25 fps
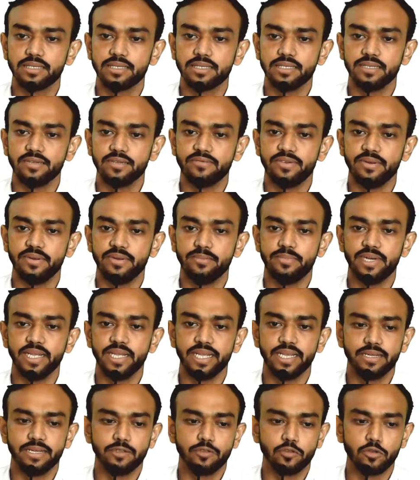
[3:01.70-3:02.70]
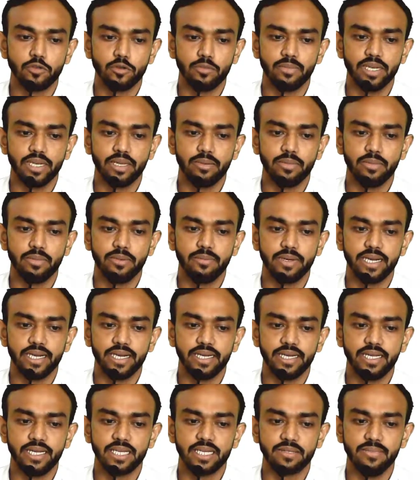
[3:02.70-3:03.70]
is a 50. So minimum
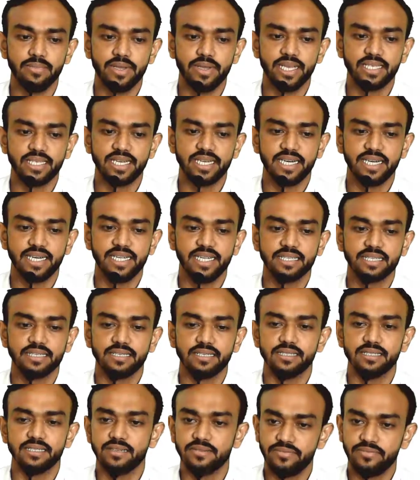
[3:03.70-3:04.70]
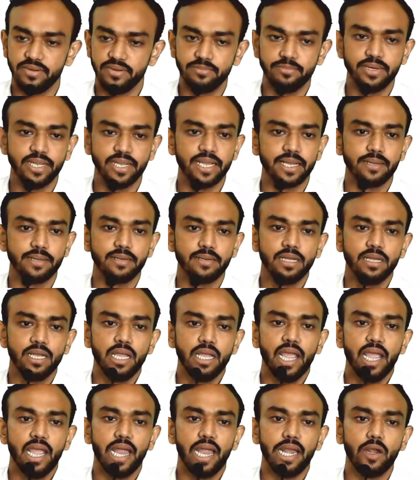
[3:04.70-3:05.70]
radius, base radius is a 50.
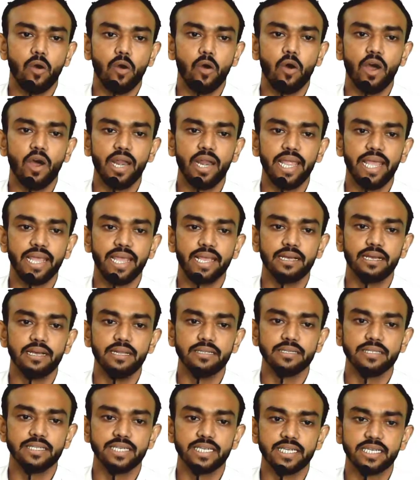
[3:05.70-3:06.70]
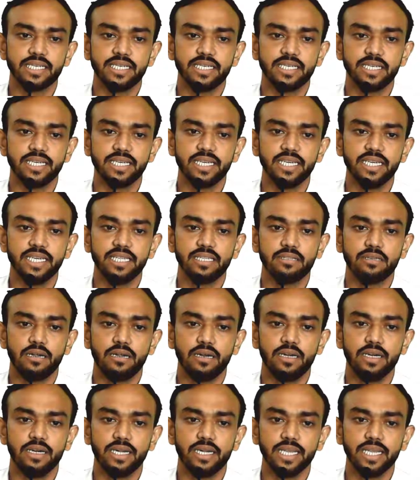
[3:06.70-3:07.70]
And all angles 60,
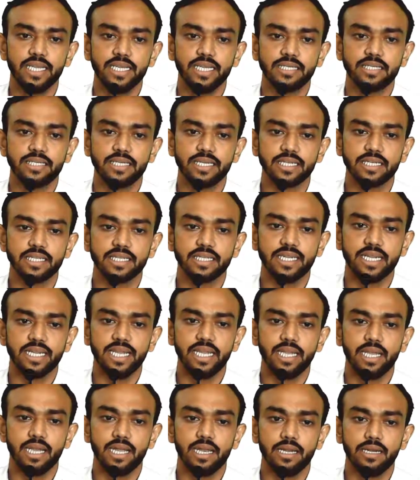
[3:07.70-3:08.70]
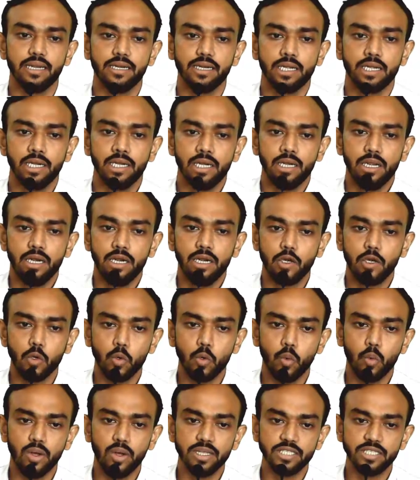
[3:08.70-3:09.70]
30, 60 and
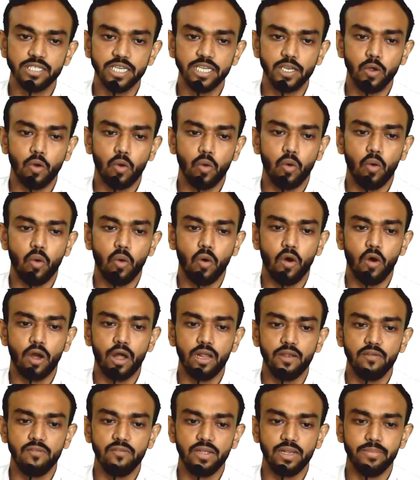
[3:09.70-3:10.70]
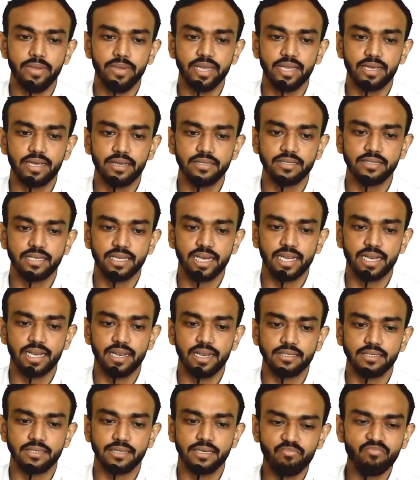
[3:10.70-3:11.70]
210 all will be considered
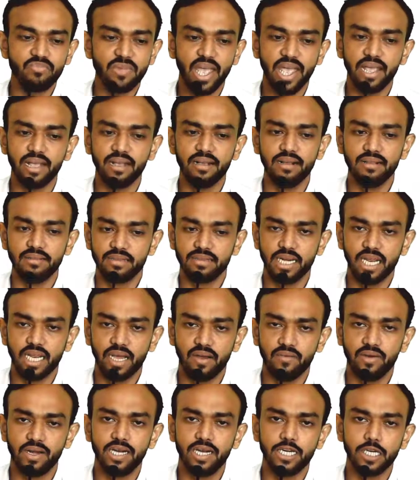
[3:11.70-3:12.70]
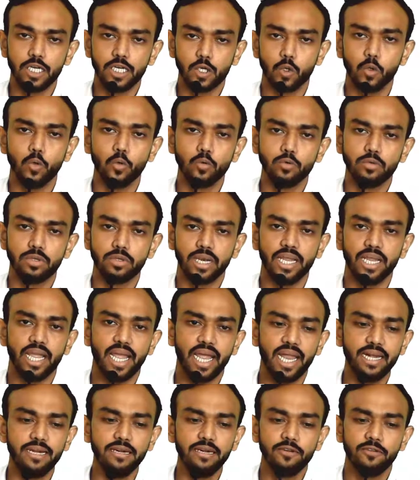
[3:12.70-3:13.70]
as a angle theta 1, 2, 3
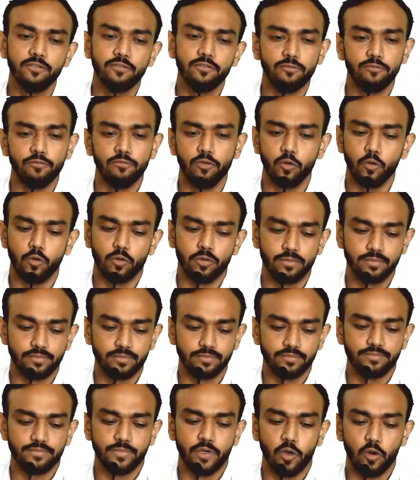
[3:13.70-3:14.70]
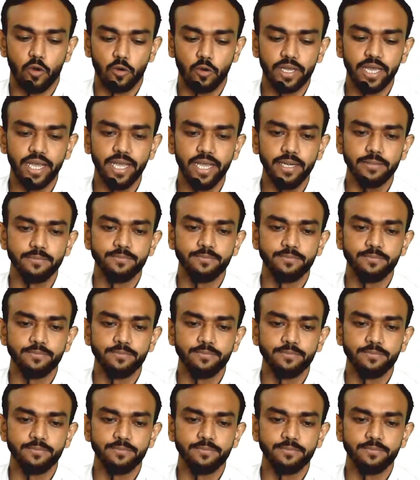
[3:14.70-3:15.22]
and 4. Okay.